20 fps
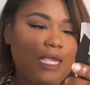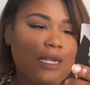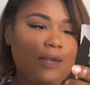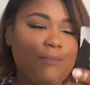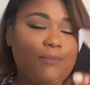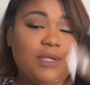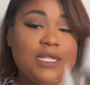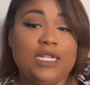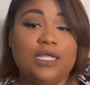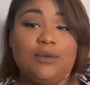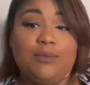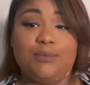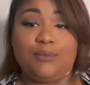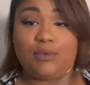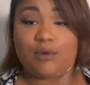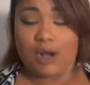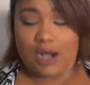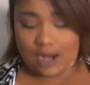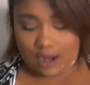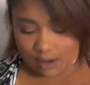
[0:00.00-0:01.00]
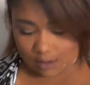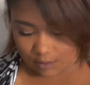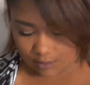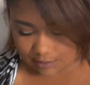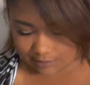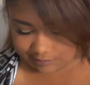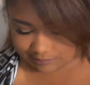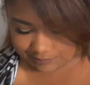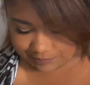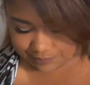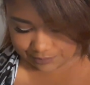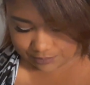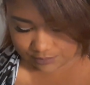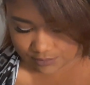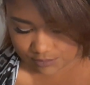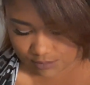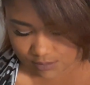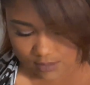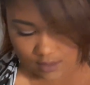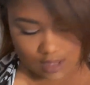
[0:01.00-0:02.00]
in medium brown,
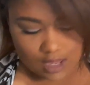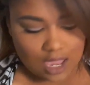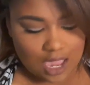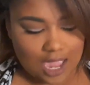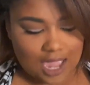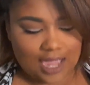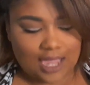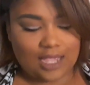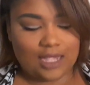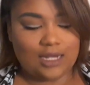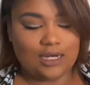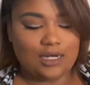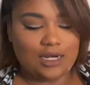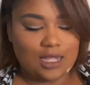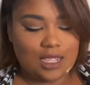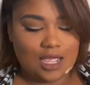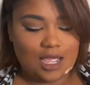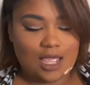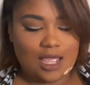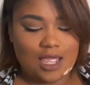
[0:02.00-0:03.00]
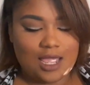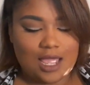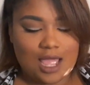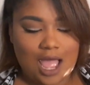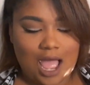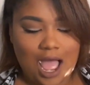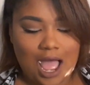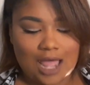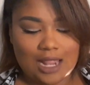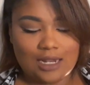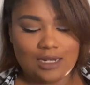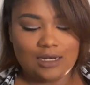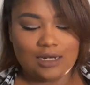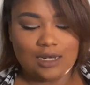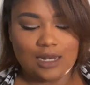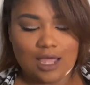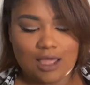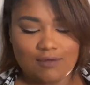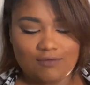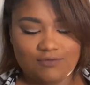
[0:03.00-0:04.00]
and I
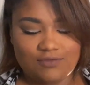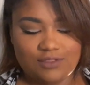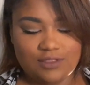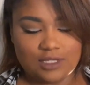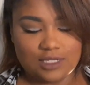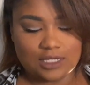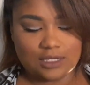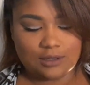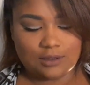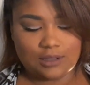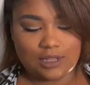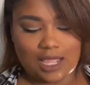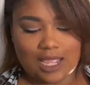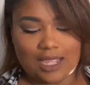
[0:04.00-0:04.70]
love the